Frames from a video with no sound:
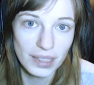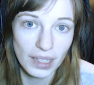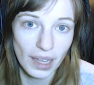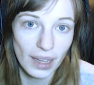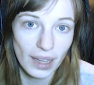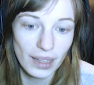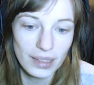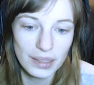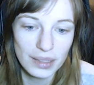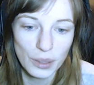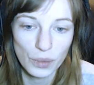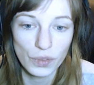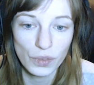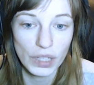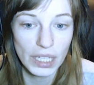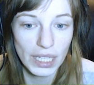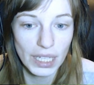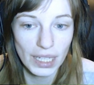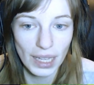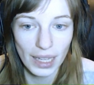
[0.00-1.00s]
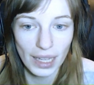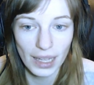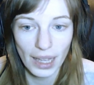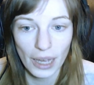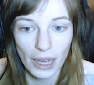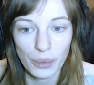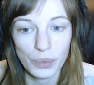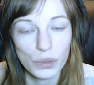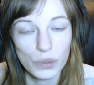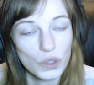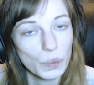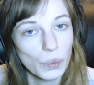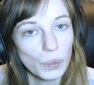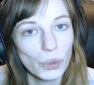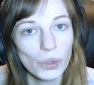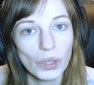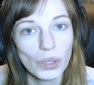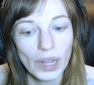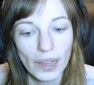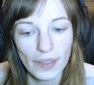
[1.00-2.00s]
I guess. Hopefully a cat will
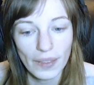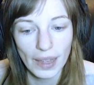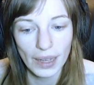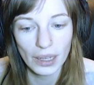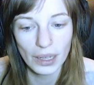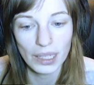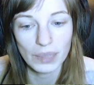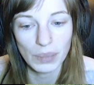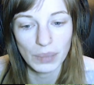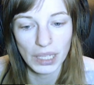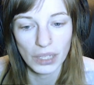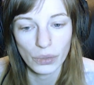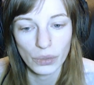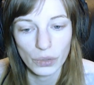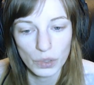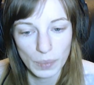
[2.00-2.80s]
spawn and that can be your